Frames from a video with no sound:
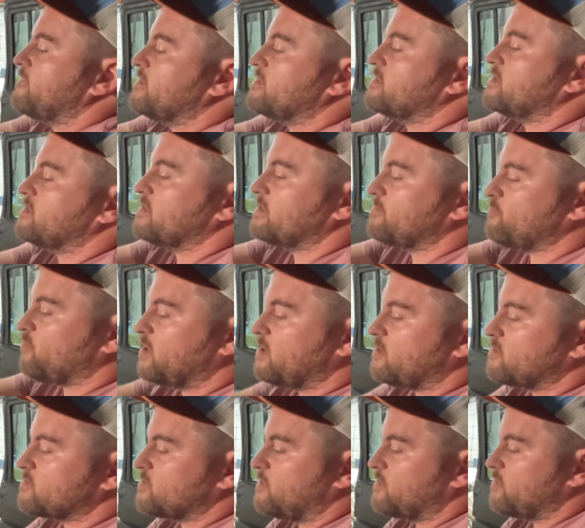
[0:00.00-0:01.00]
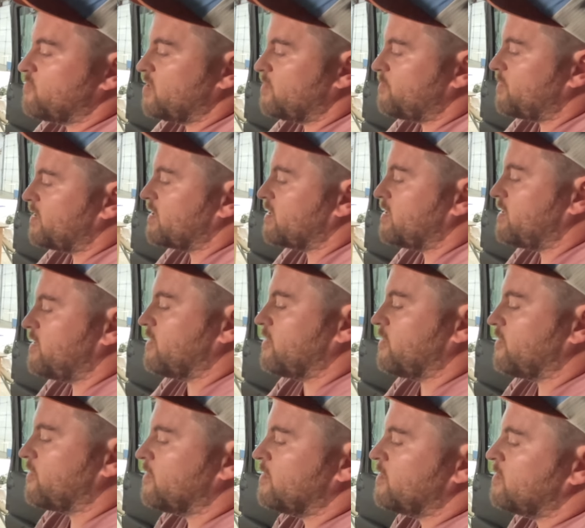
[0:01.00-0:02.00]
is that this breaker's all the way back here,
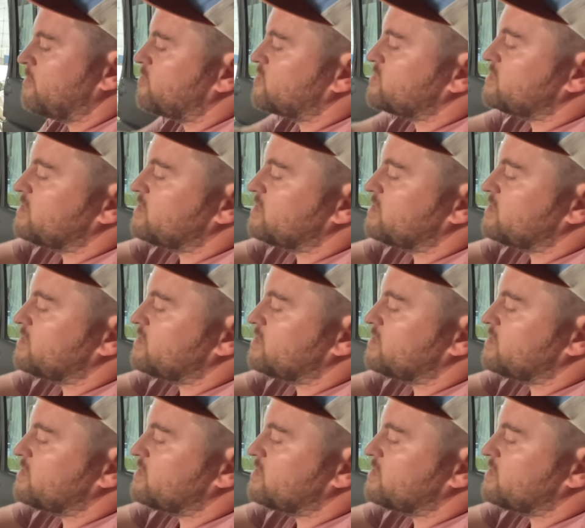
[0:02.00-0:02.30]
but